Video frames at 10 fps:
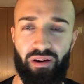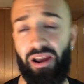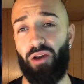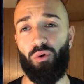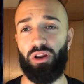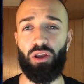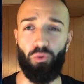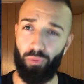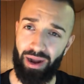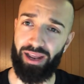subterror when
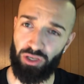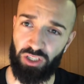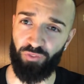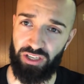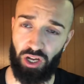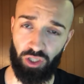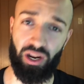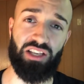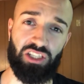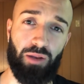you when i used to
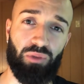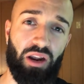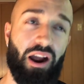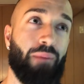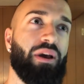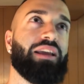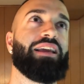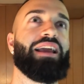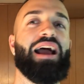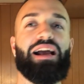altergeist sub subterra i'm like
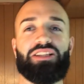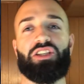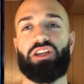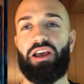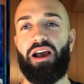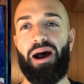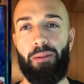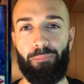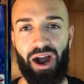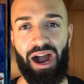yes
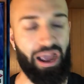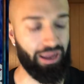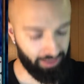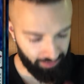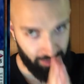a buy